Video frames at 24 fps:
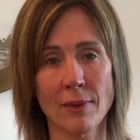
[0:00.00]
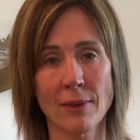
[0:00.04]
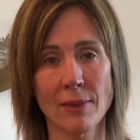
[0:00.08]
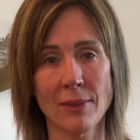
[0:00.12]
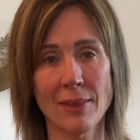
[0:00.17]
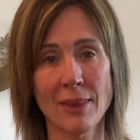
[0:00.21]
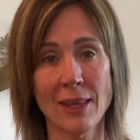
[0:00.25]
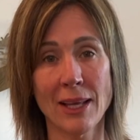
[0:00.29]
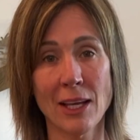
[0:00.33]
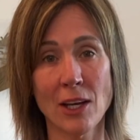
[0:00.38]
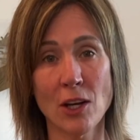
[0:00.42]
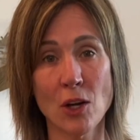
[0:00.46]

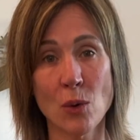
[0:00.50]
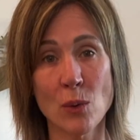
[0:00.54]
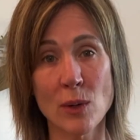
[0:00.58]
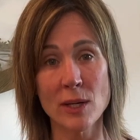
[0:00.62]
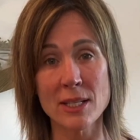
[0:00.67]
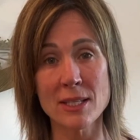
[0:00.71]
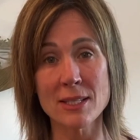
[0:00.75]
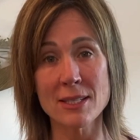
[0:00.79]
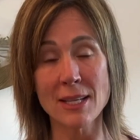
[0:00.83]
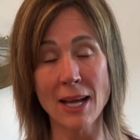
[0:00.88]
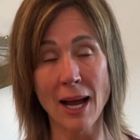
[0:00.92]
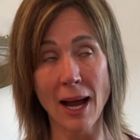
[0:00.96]
They know
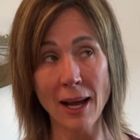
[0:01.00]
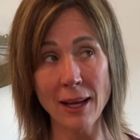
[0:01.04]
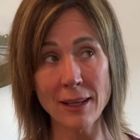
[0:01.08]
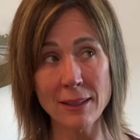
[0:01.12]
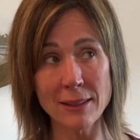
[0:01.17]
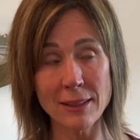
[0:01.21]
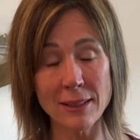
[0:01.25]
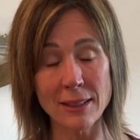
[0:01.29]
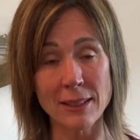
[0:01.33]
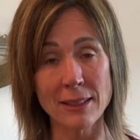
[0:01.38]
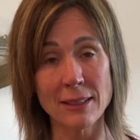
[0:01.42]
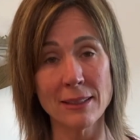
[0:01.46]

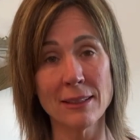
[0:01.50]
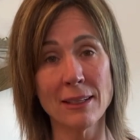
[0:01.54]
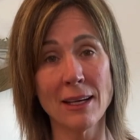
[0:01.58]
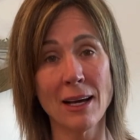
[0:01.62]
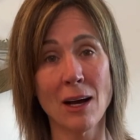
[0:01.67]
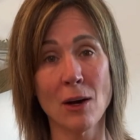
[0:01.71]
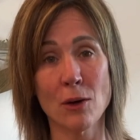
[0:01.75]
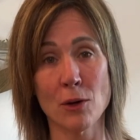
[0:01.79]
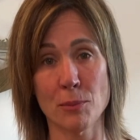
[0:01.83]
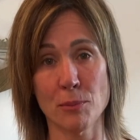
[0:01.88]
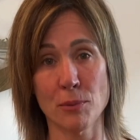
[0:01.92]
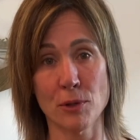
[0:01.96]
exactly
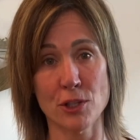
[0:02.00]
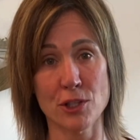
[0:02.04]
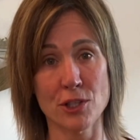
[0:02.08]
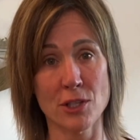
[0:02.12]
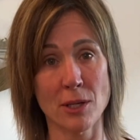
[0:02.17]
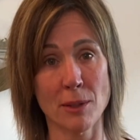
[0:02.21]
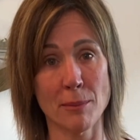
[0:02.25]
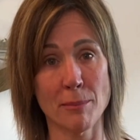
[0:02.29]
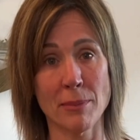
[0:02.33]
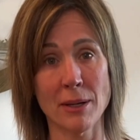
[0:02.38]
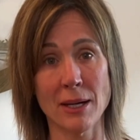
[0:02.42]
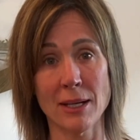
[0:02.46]
how to push
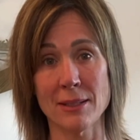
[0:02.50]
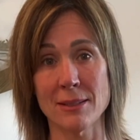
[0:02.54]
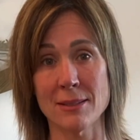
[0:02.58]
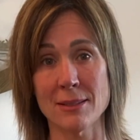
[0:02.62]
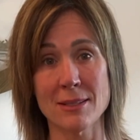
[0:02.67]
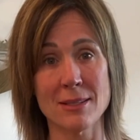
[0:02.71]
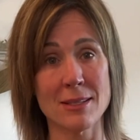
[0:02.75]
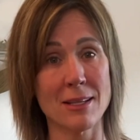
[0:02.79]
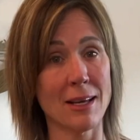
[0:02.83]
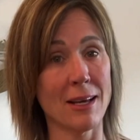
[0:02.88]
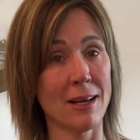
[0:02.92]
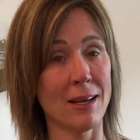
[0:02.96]
their
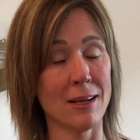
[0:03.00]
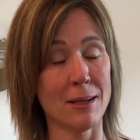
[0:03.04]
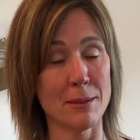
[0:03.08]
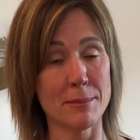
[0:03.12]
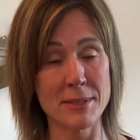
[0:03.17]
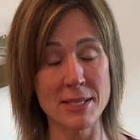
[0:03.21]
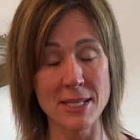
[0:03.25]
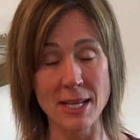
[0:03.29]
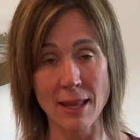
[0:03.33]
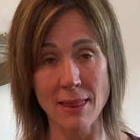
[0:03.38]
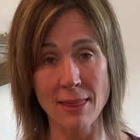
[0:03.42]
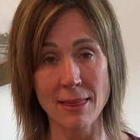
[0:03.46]
buttons and
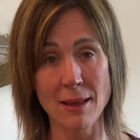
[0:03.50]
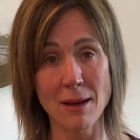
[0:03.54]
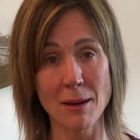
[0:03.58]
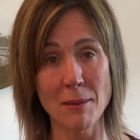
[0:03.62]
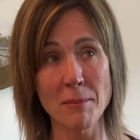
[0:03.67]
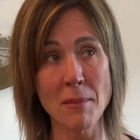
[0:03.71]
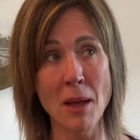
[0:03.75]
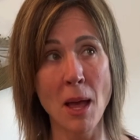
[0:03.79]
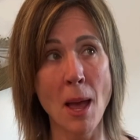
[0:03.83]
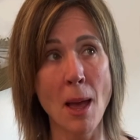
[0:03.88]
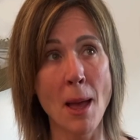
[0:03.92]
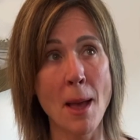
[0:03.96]
upset
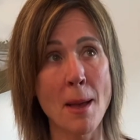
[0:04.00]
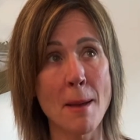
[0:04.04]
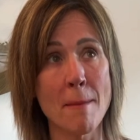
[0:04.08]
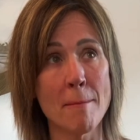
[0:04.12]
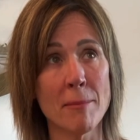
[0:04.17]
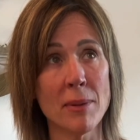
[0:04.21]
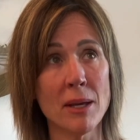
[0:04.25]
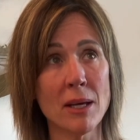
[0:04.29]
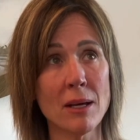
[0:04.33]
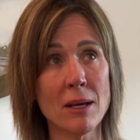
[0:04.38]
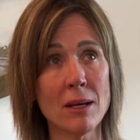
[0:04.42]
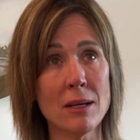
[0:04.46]
them
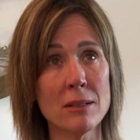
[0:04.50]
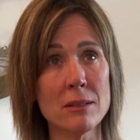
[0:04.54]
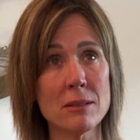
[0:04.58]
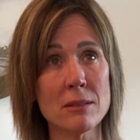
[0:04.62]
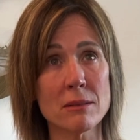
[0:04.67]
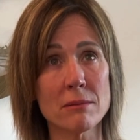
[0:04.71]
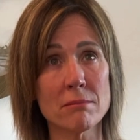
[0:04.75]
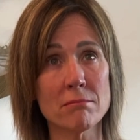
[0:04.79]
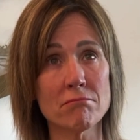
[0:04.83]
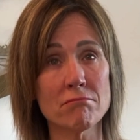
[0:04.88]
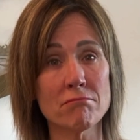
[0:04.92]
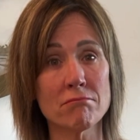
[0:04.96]

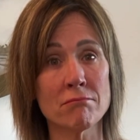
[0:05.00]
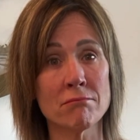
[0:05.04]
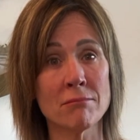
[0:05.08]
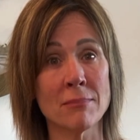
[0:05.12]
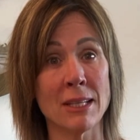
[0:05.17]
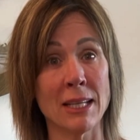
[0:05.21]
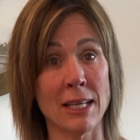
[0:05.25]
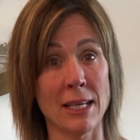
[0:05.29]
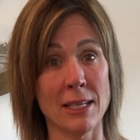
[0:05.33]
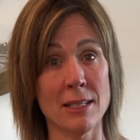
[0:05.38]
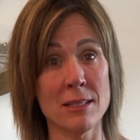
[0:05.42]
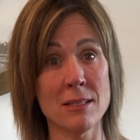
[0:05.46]
because
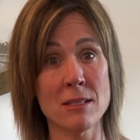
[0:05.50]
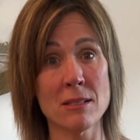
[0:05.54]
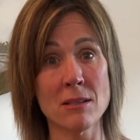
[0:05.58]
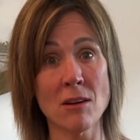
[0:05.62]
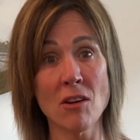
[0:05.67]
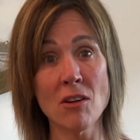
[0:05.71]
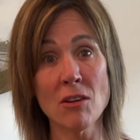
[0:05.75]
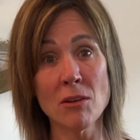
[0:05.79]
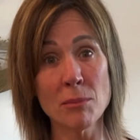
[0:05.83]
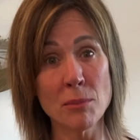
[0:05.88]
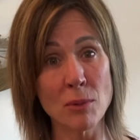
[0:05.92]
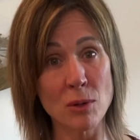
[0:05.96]
they
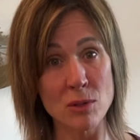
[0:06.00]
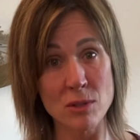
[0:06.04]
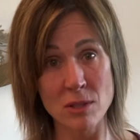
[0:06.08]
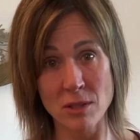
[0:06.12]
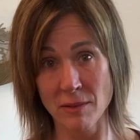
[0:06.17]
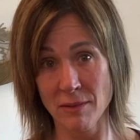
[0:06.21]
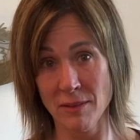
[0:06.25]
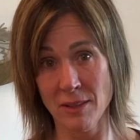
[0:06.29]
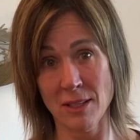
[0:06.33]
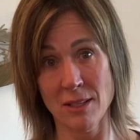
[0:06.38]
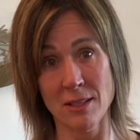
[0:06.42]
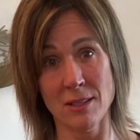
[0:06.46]
installed most
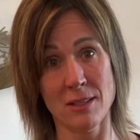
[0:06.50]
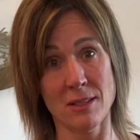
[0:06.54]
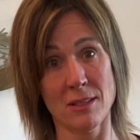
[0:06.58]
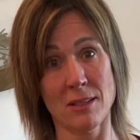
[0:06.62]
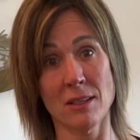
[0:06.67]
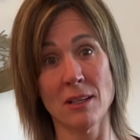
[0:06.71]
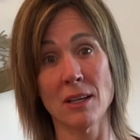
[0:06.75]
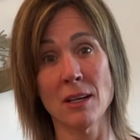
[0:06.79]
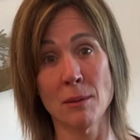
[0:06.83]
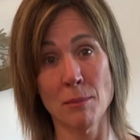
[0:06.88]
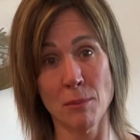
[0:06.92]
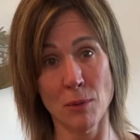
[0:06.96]
of these
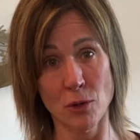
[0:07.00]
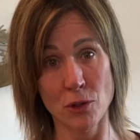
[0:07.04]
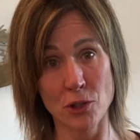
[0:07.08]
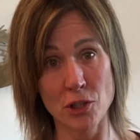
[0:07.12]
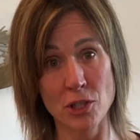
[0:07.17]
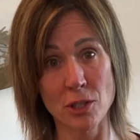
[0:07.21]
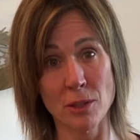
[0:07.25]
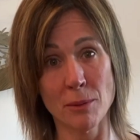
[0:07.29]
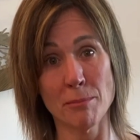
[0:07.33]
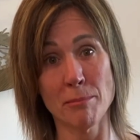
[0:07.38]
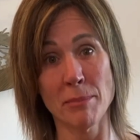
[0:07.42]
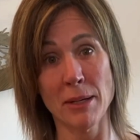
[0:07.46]

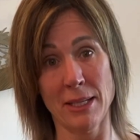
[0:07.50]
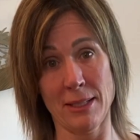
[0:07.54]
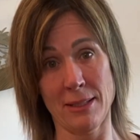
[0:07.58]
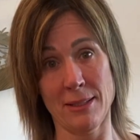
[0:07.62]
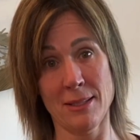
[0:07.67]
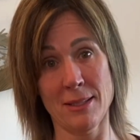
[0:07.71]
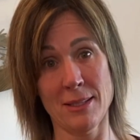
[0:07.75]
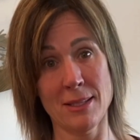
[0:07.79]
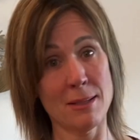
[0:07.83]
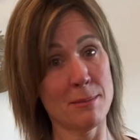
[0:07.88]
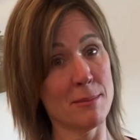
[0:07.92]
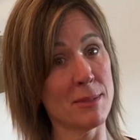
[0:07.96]
emotional
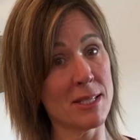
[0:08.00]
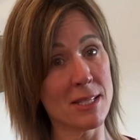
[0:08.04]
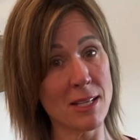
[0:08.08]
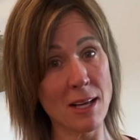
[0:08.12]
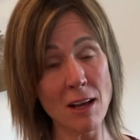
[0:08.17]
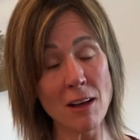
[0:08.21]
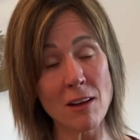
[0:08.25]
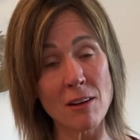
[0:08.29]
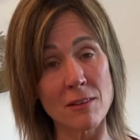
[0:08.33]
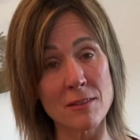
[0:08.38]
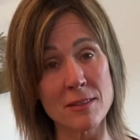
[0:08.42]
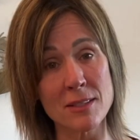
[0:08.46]
buttons
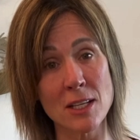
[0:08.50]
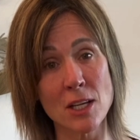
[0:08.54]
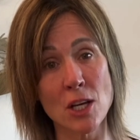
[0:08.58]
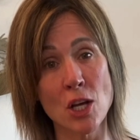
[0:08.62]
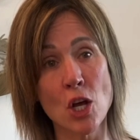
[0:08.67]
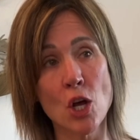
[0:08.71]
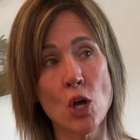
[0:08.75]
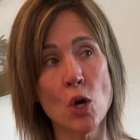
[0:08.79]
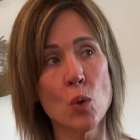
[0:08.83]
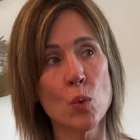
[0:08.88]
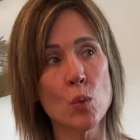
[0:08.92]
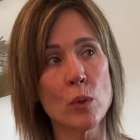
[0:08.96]
themselves,
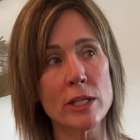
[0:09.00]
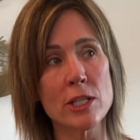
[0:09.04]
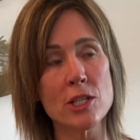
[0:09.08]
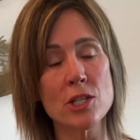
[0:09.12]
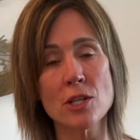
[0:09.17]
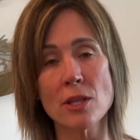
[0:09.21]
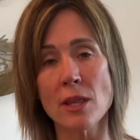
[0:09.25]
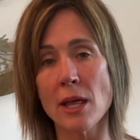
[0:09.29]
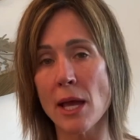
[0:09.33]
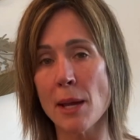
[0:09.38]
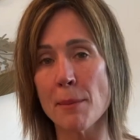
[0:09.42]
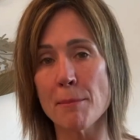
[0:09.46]

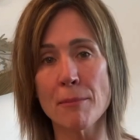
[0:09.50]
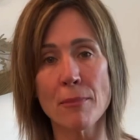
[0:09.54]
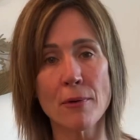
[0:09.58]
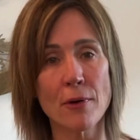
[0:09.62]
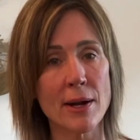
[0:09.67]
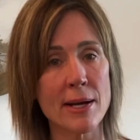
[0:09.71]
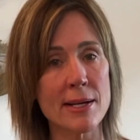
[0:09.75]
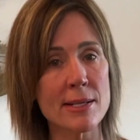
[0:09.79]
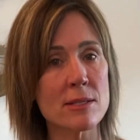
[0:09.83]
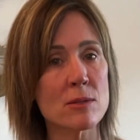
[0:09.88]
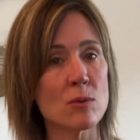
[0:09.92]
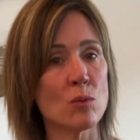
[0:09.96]
which they
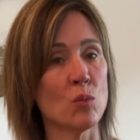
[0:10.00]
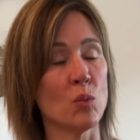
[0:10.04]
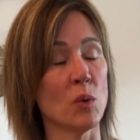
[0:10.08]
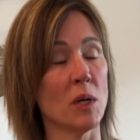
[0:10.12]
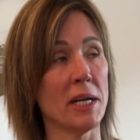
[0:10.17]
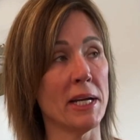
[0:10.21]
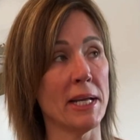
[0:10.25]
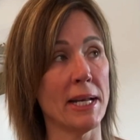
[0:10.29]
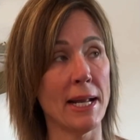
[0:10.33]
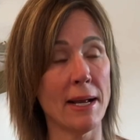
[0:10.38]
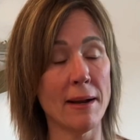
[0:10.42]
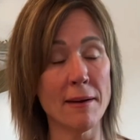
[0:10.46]
press
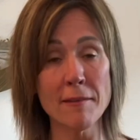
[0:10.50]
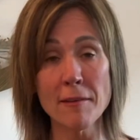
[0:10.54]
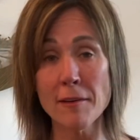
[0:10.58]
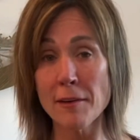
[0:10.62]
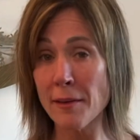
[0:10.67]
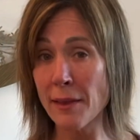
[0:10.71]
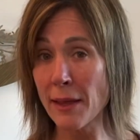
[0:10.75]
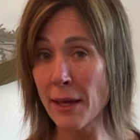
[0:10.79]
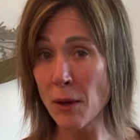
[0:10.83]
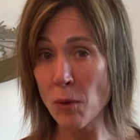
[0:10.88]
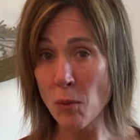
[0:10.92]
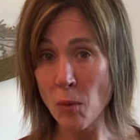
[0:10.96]
whenever
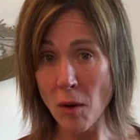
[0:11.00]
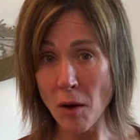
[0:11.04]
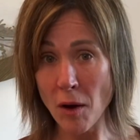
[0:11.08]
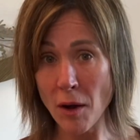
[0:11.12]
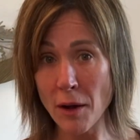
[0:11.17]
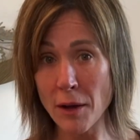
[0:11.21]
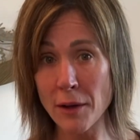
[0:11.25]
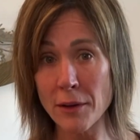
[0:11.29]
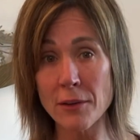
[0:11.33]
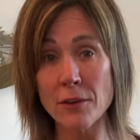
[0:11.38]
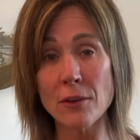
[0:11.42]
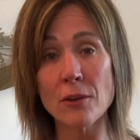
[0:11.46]
they
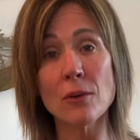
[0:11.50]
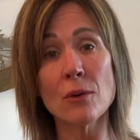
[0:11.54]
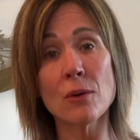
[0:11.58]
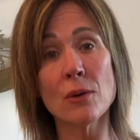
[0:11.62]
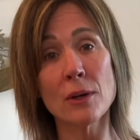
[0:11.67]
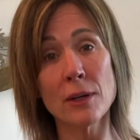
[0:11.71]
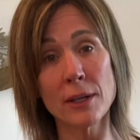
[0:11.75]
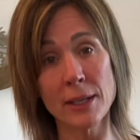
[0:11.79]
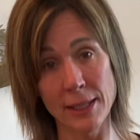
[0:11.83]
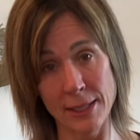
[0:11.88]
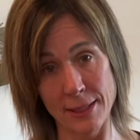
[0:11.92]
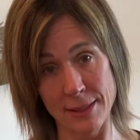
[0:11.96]
want
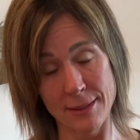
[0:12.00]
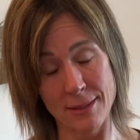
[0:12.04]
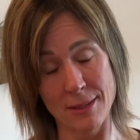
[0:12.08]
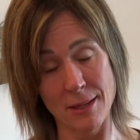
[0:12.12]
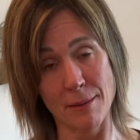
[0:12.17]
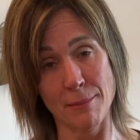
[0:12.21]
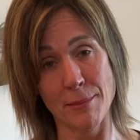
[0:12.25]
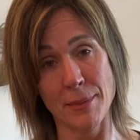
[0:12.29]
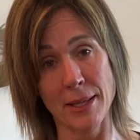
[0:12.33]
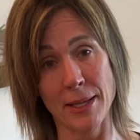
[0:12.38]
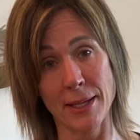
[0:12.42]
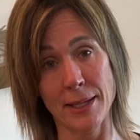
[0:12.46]
or need
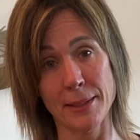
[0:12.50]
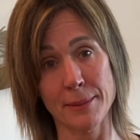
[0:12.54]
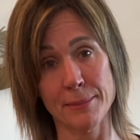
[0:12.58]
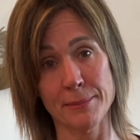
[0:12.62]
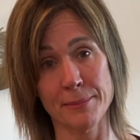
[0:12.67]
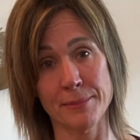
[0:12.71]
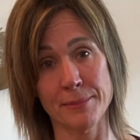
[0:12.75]
something.